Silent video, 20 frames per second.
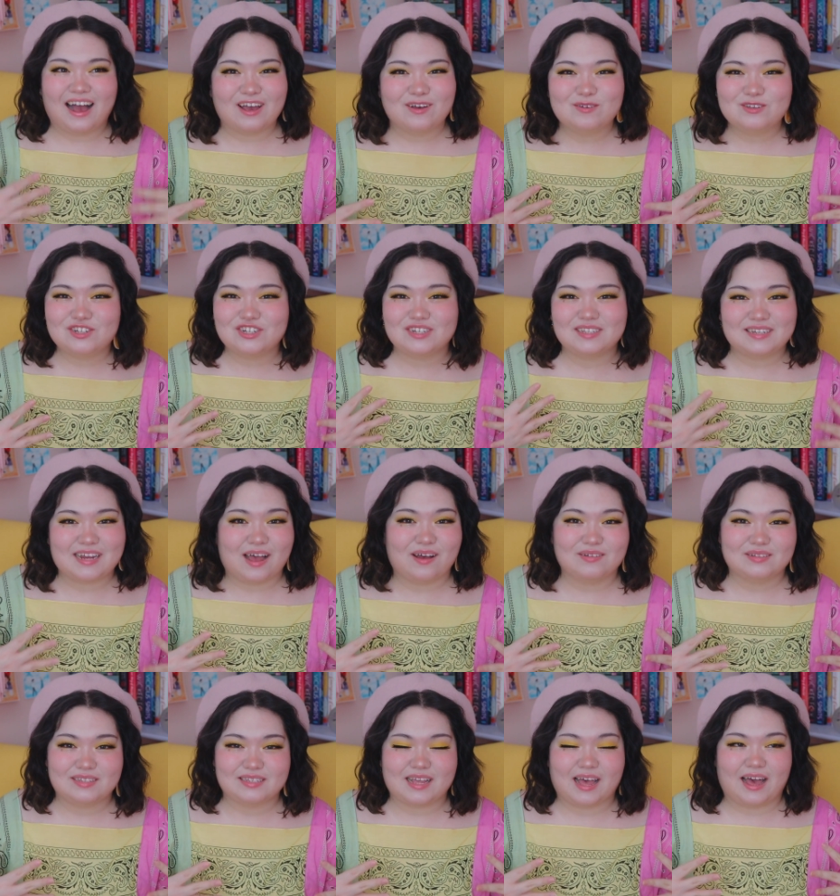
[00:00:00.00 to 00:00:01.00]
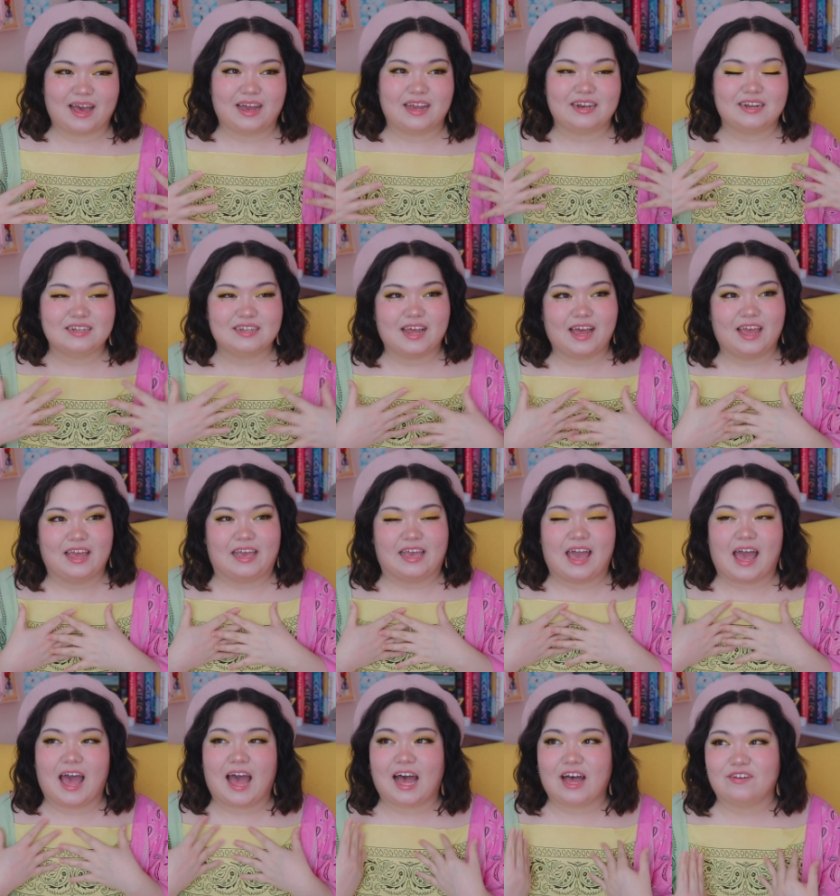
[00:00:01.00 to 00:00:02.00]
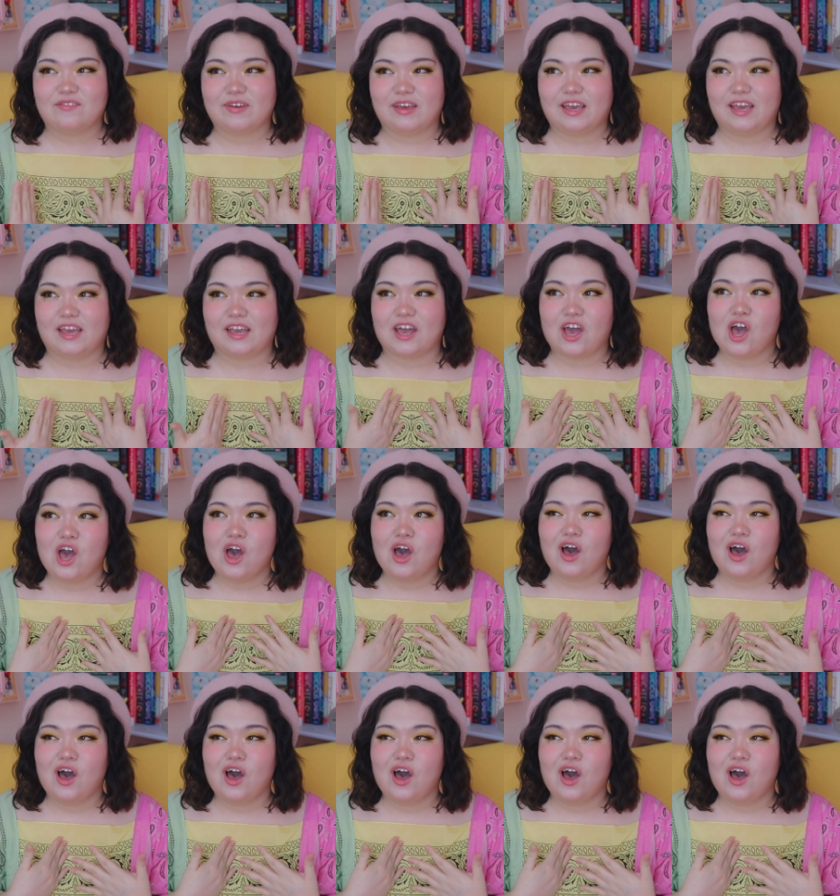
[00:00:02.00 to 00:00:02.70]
I was just outside like having